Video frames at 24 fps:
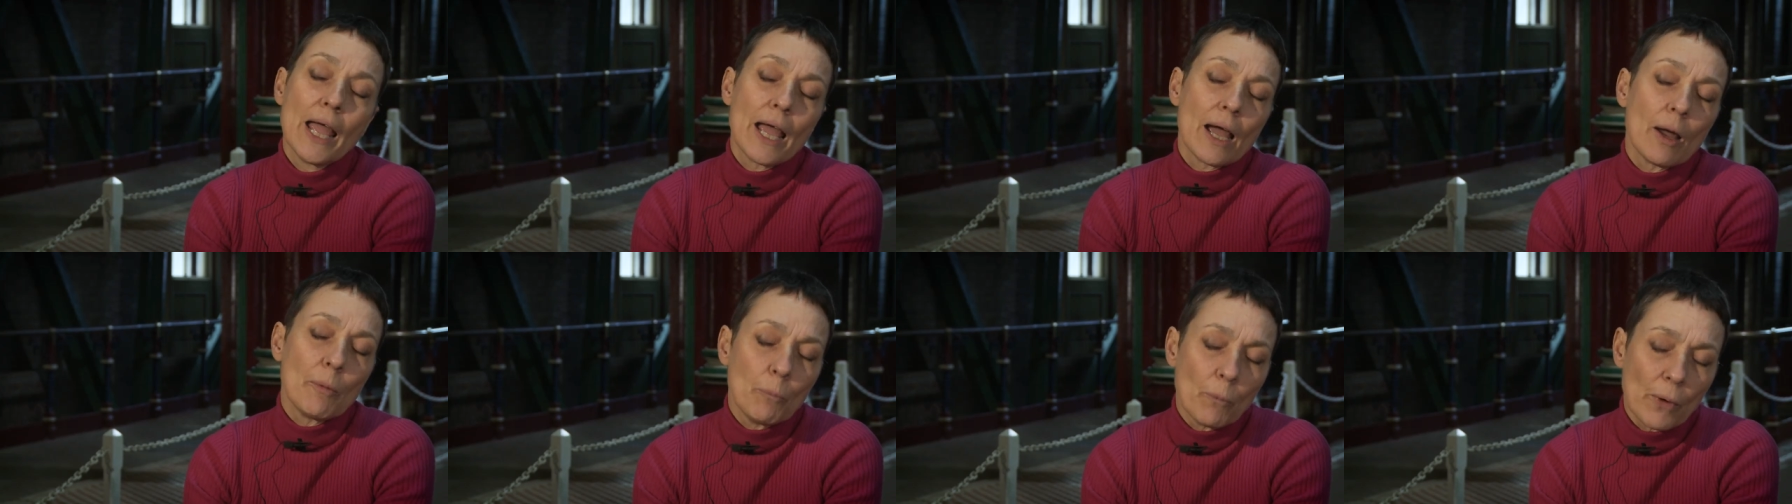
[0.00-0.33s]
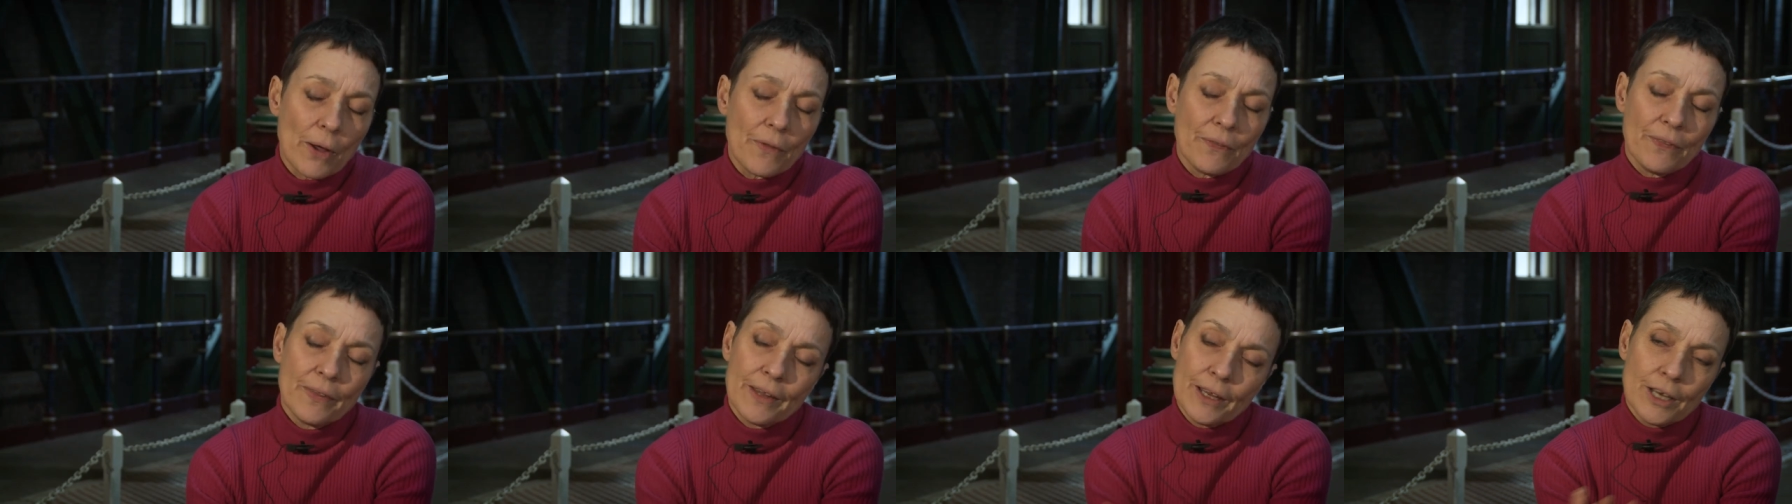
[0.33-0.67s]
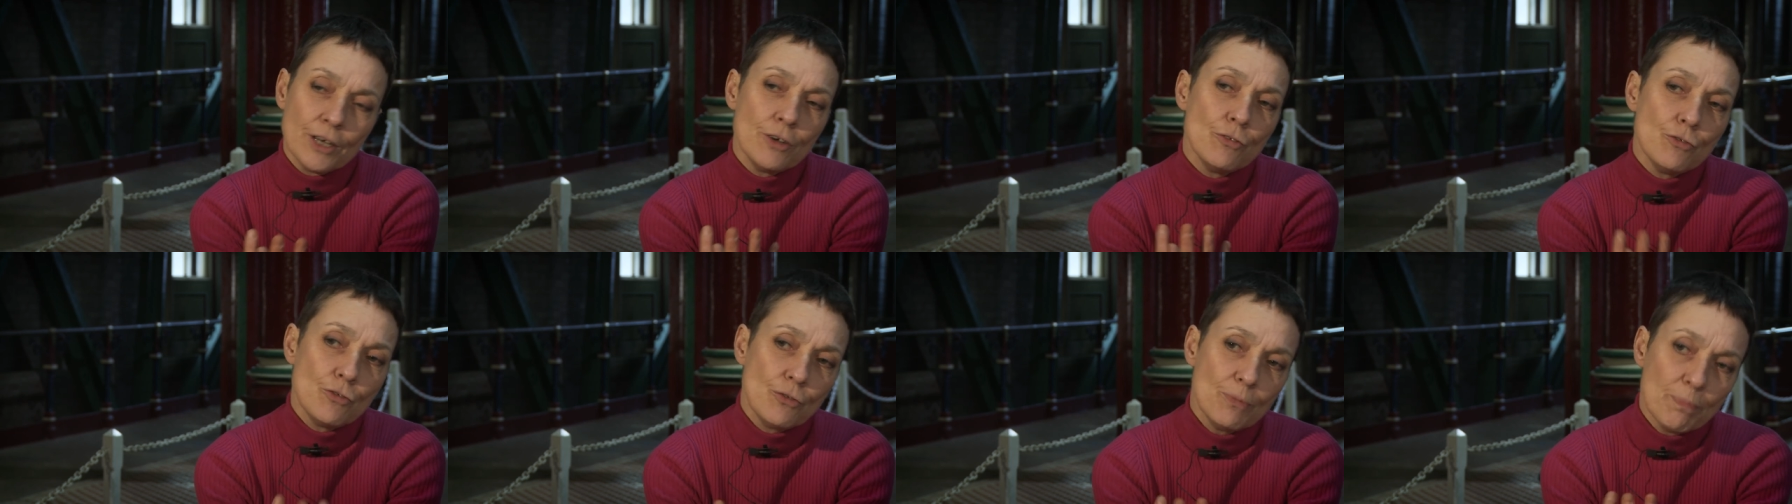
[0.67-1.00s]
And when
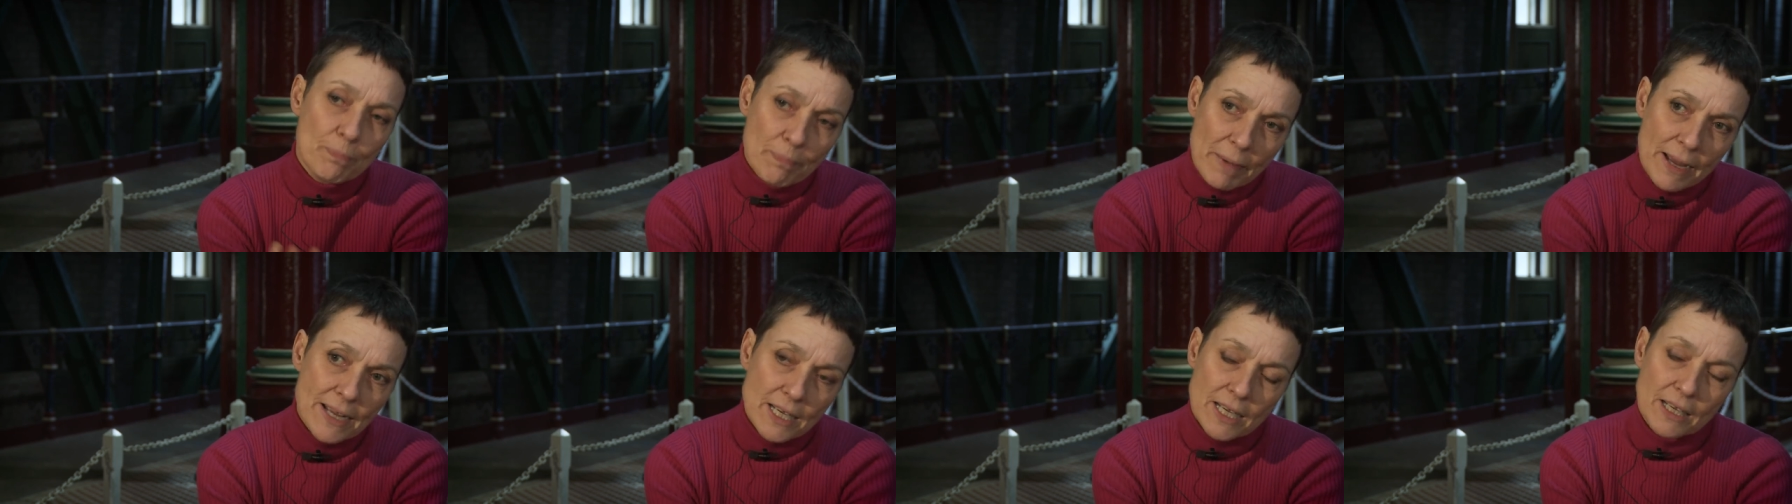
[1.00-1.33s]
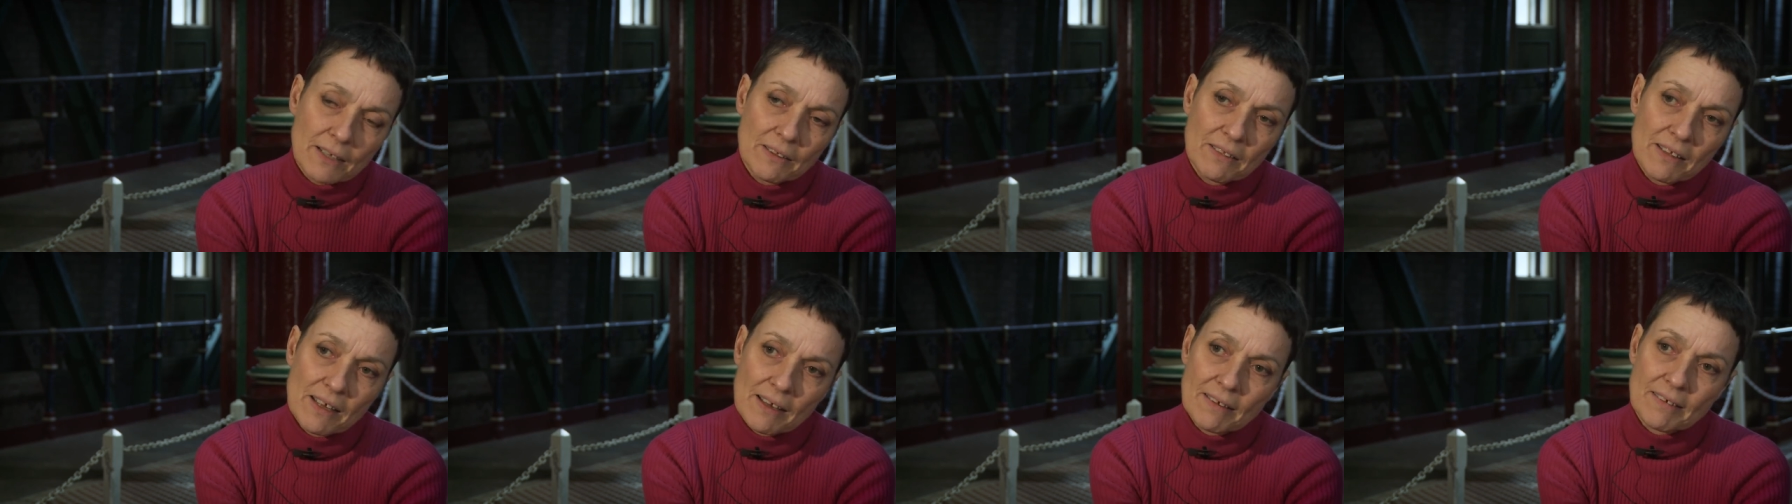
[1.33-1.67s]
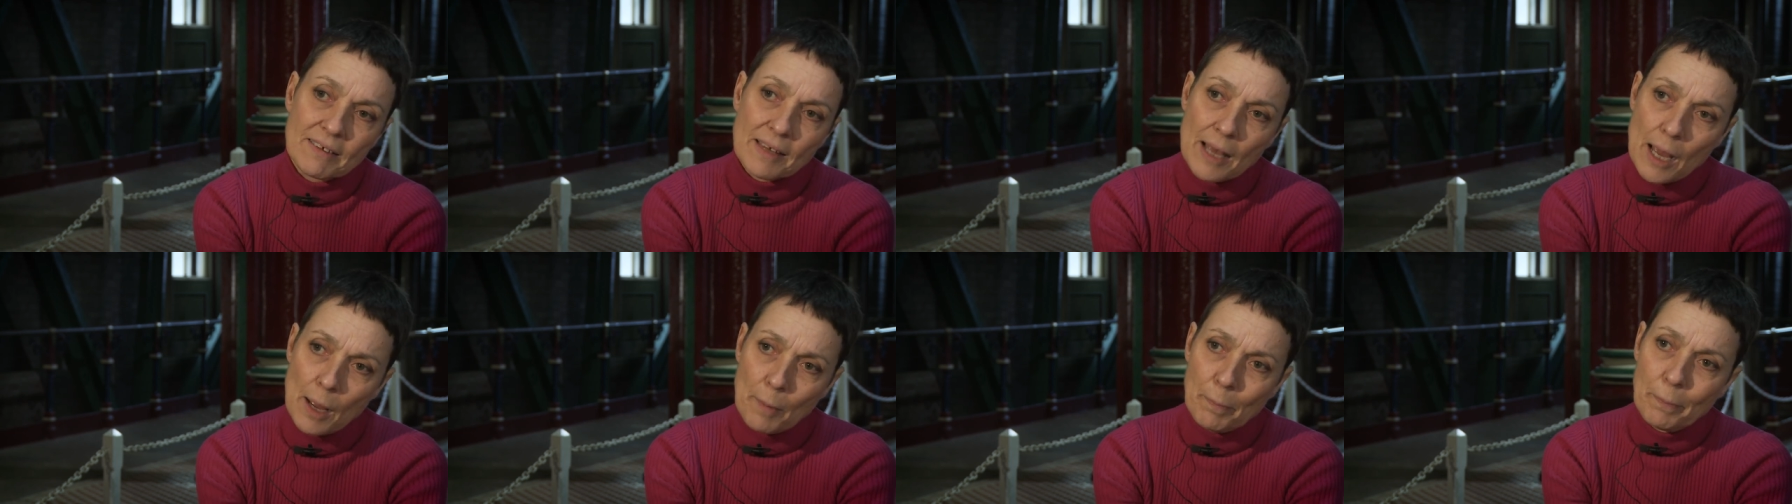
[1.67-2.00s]
in making
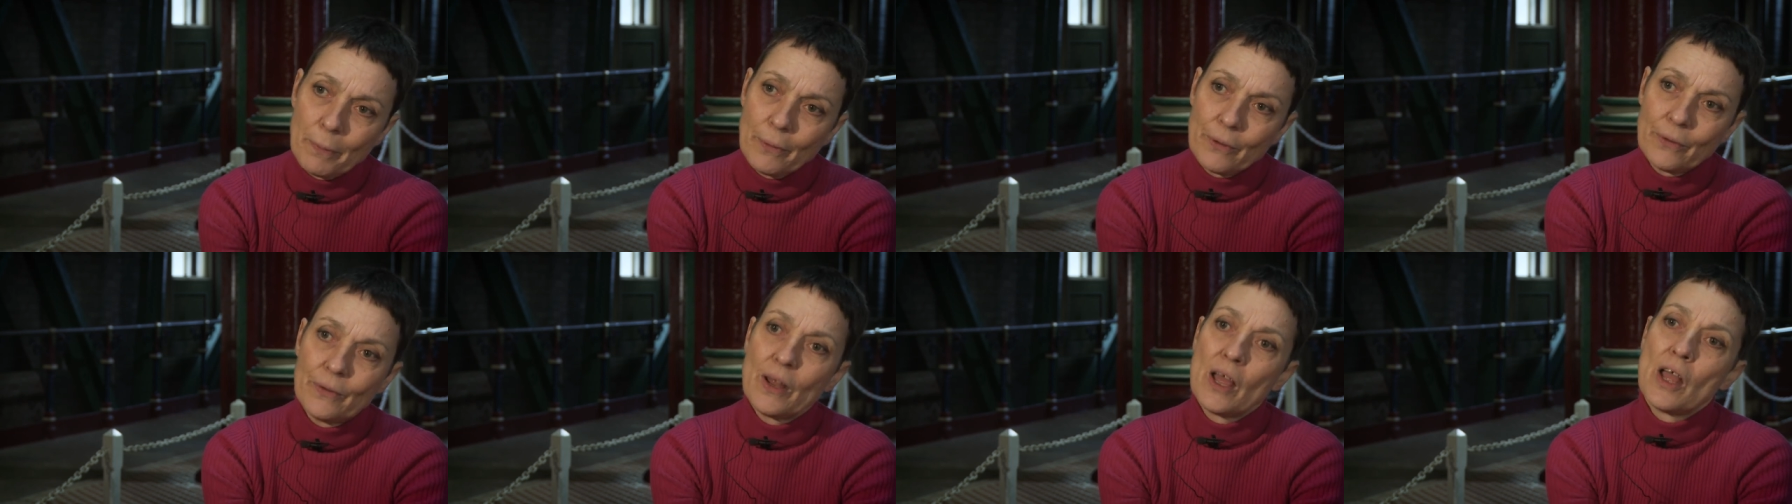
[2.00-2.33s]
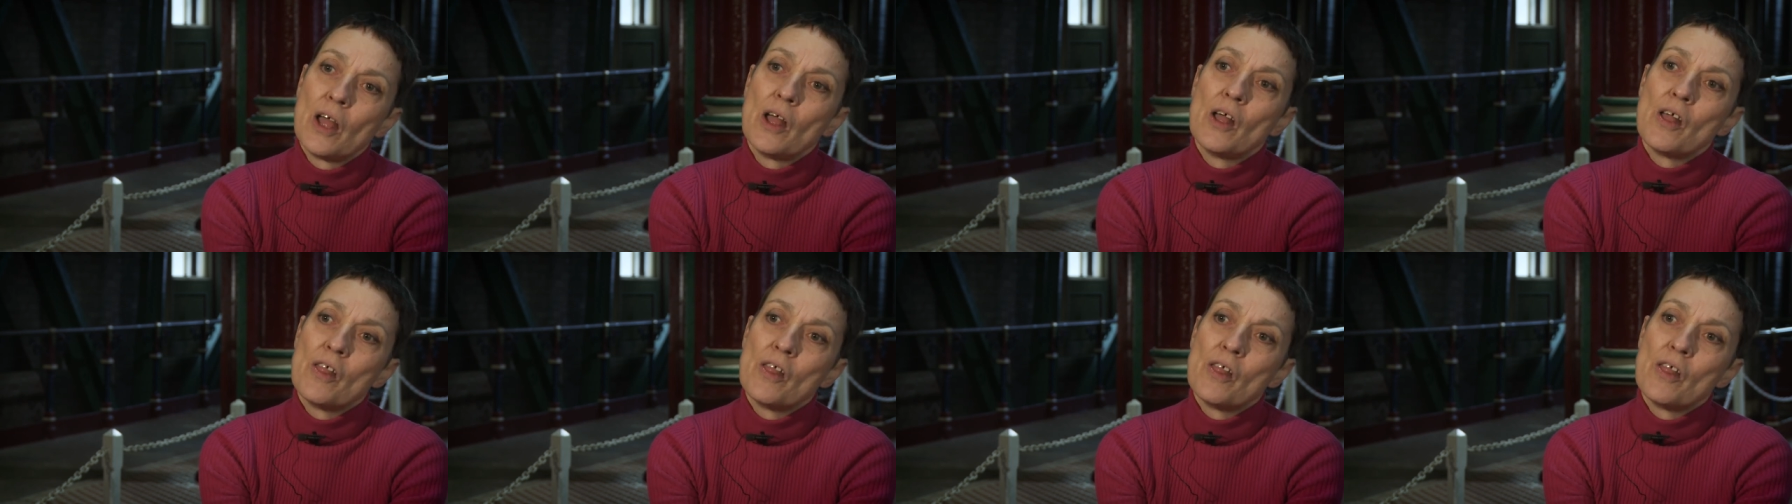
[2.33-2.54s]
this happen,